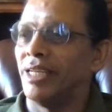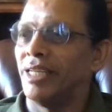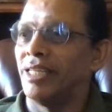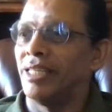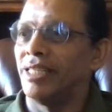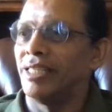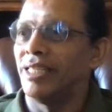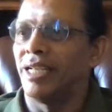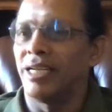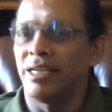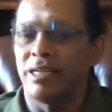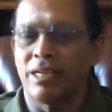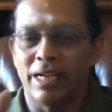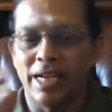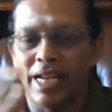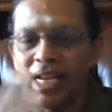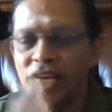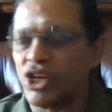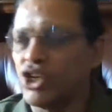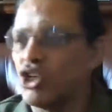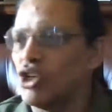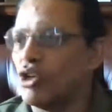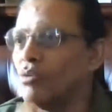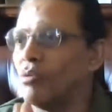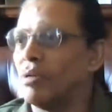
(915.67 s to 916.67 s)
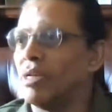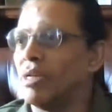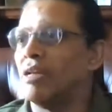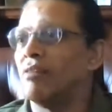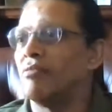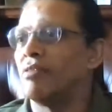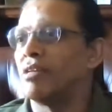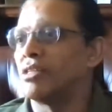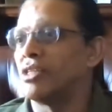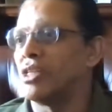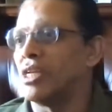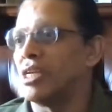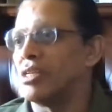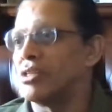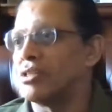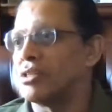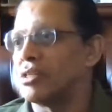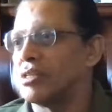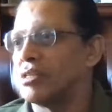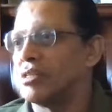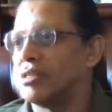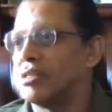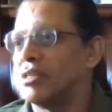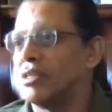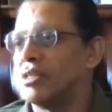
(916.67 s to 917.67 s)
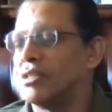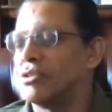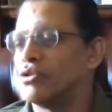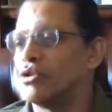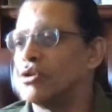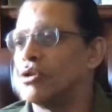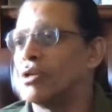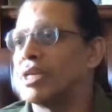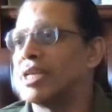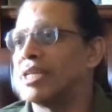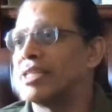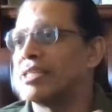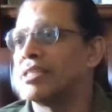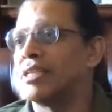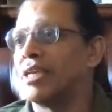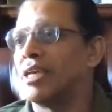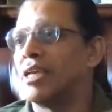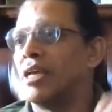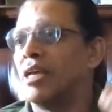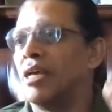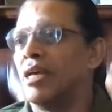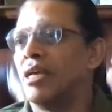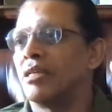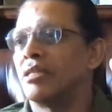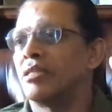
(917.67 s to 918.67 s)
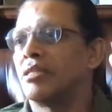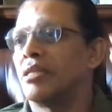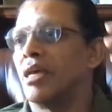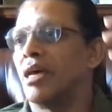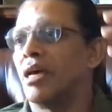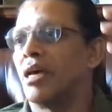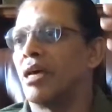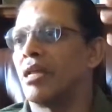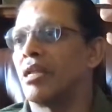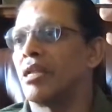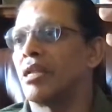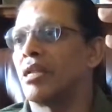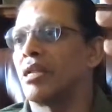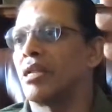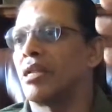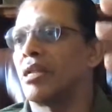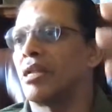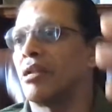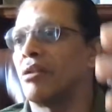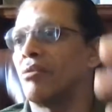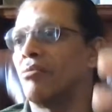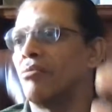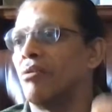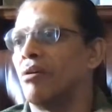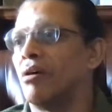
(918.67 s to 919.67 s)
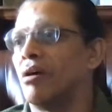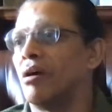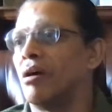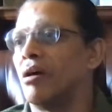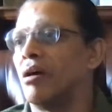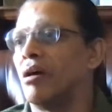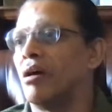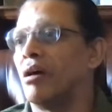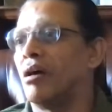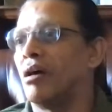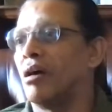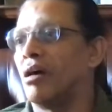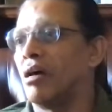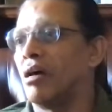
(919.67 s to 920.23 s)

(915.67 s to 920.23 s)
That ratio will never change. So you can say Sarvam